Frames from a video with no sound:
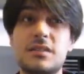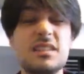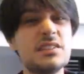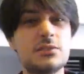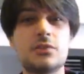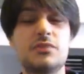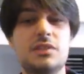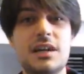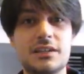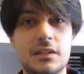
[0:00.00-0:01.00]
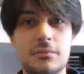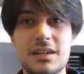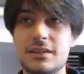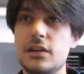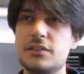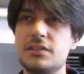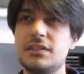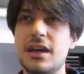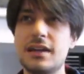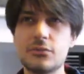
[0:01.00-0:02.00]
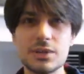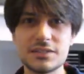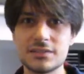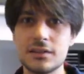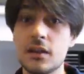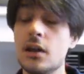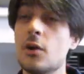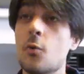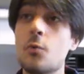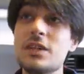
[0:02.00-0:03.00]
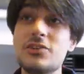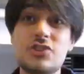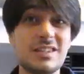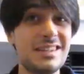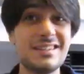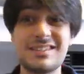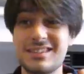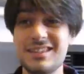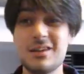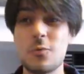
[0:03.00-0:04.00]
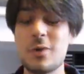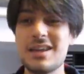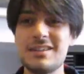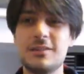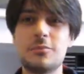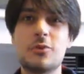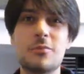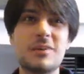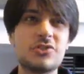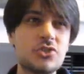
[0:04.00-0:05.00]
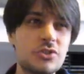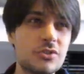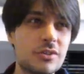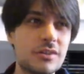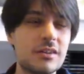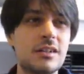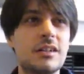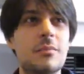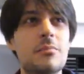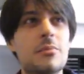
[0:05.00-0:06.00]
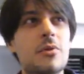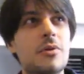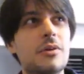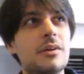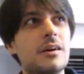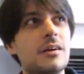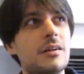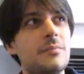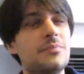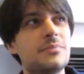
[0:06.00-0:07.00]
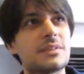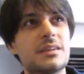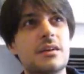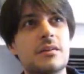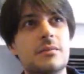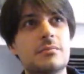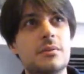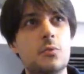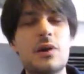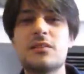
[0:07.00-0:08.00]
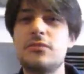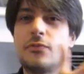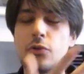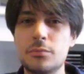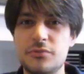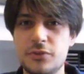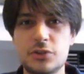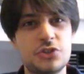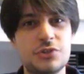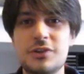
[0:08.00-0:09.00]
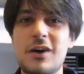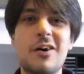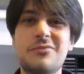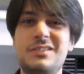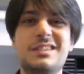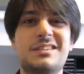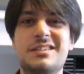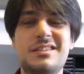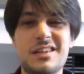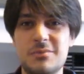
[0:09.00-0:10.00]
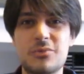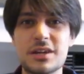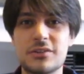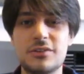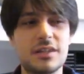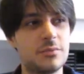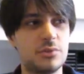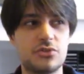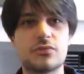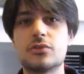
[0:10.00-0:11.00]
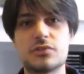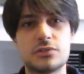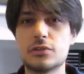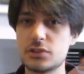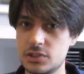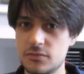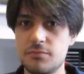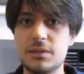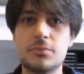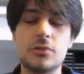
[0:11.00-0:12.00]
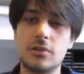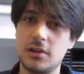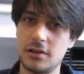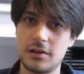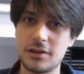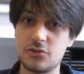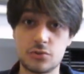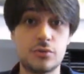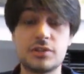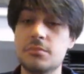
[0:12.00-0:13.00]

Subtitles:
Tints of Denial by Car Seat Headrest, which is in a way the more mature, more well-formed version of this same record, and which of course lots of people adored